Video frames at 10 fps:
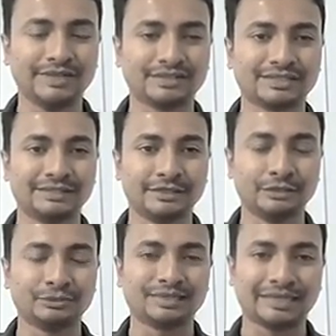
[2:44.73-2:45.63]
drastically
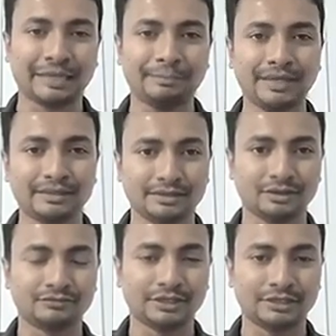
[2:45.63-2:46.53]
reduced the
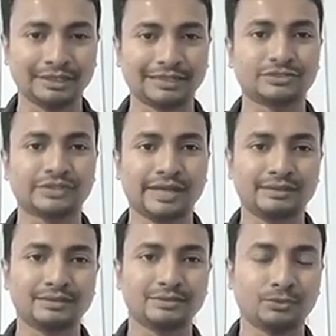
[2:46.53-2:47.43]
capex of the
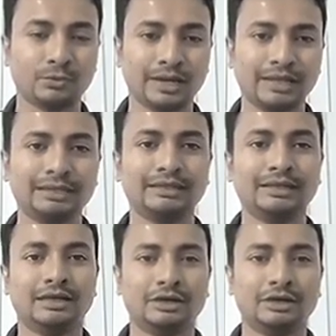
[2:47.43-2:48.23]
electrolyzers while